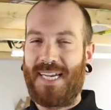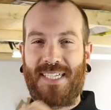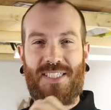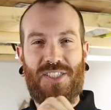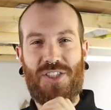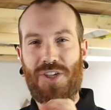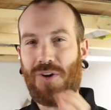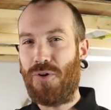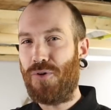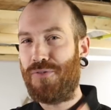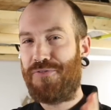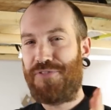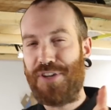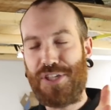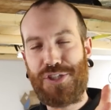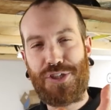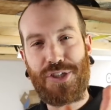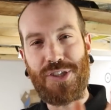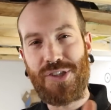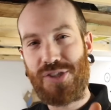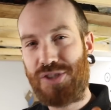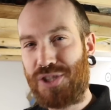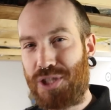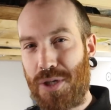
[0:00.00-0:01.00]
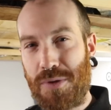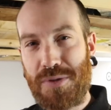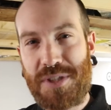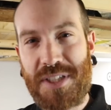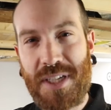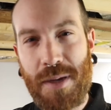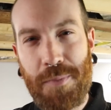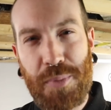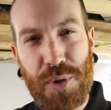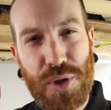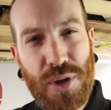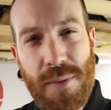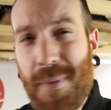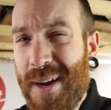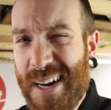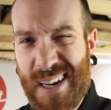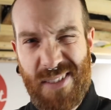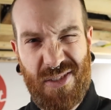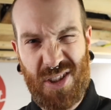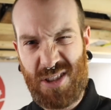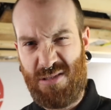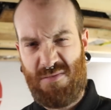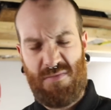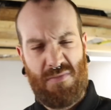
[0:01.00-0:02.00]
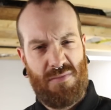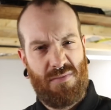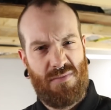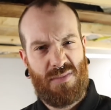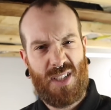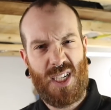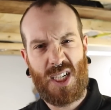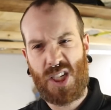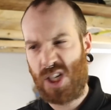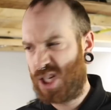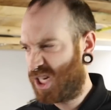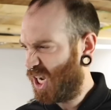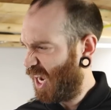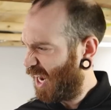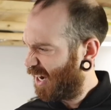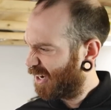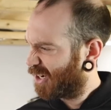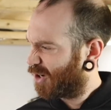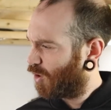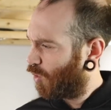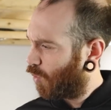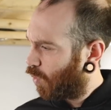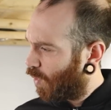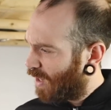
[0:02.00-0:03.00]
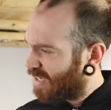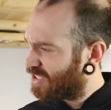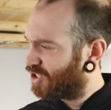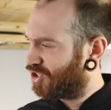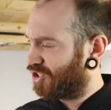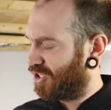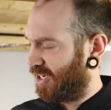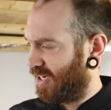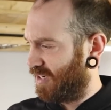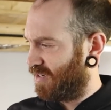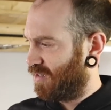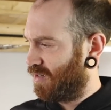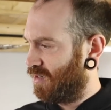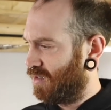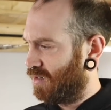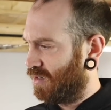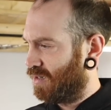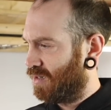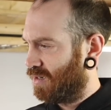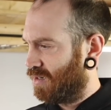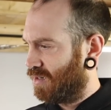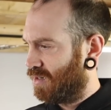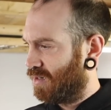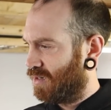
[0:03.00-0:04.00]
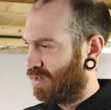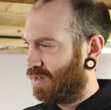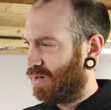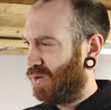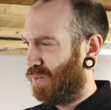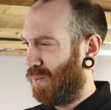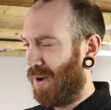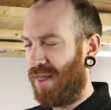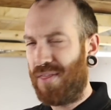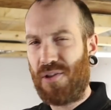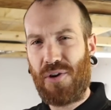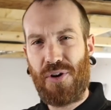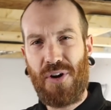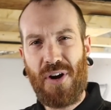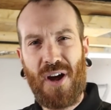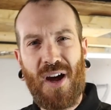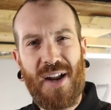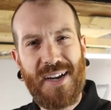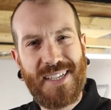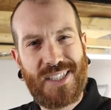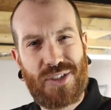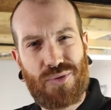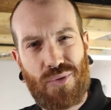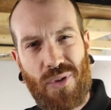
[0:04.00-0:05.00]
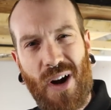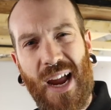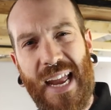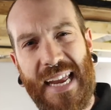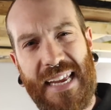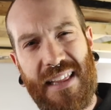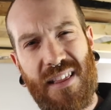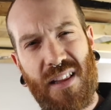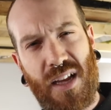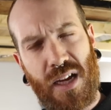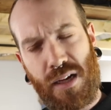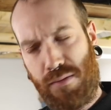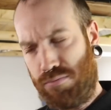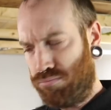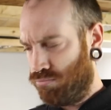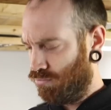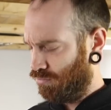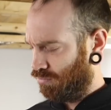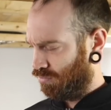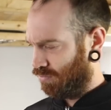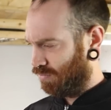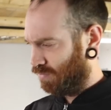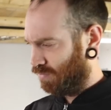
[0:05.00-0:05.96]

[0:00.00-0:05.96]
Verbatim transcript: It's so efficient, so simple, you might even, like you kind of question whether or not it's right. Like, hmm.